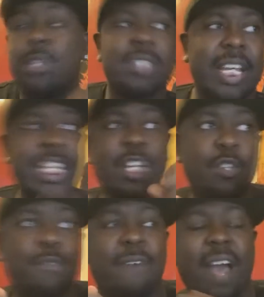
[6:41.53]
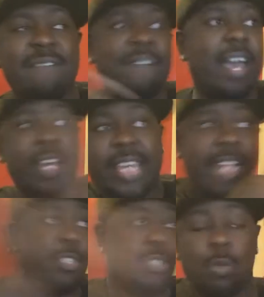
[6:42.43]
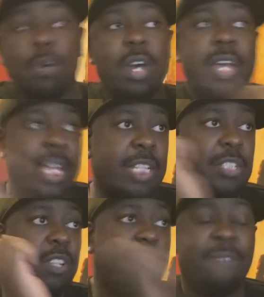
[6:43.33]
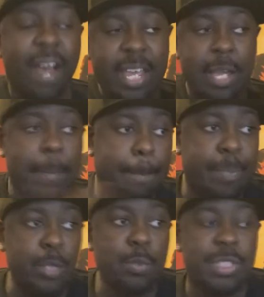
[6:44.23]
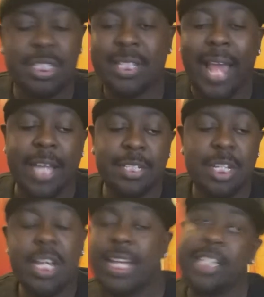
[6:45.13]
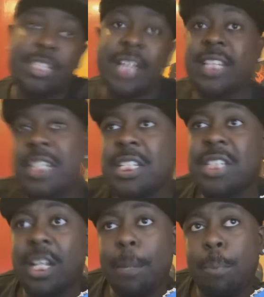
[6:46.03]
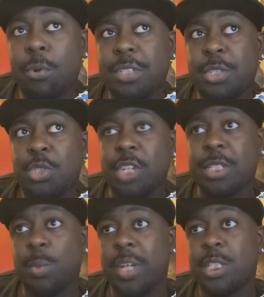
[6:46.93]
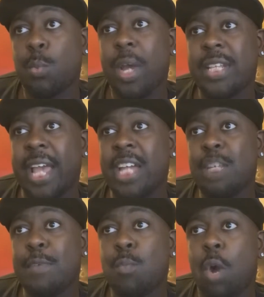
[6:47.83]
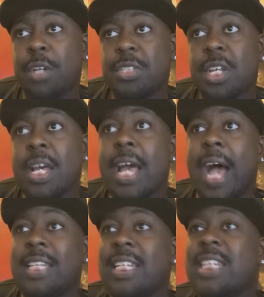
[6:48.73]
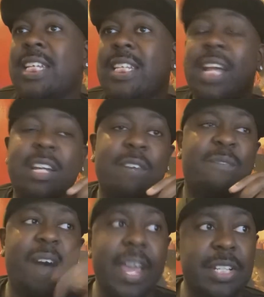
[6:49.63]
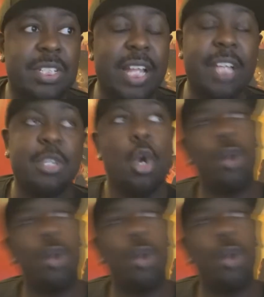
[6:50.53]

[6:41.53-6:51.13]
It looks like he could do fire, fire, cancel into the fire imbued slash, and then he teleported straight away to where the enemy was, and then he did like a fire slash,